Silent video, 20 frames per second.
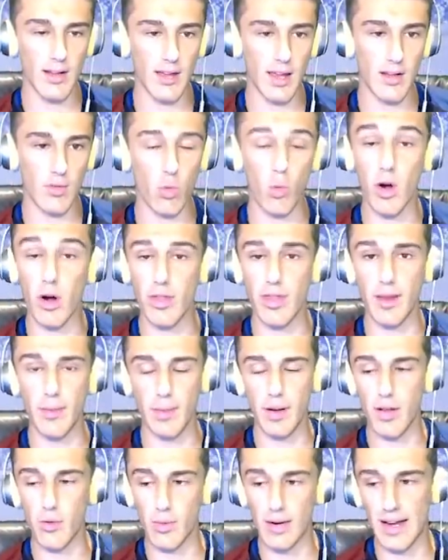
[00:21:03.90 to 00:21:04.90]
it's worth it
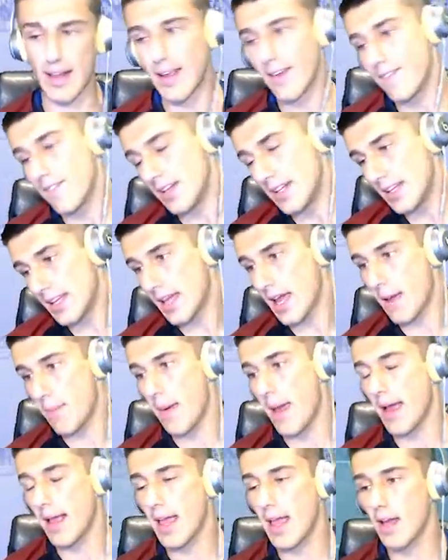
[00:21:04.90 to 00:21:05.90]
because we're getting a 50k
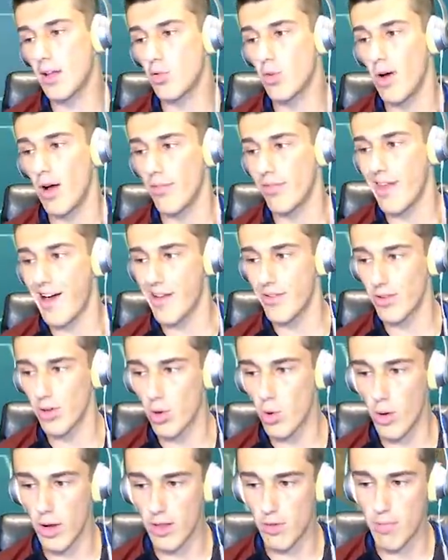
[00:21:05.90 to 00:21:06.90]
pack and 12,000
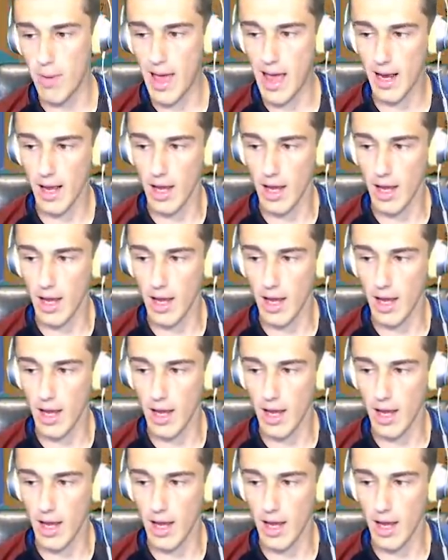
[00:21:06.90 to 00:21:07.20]
coins back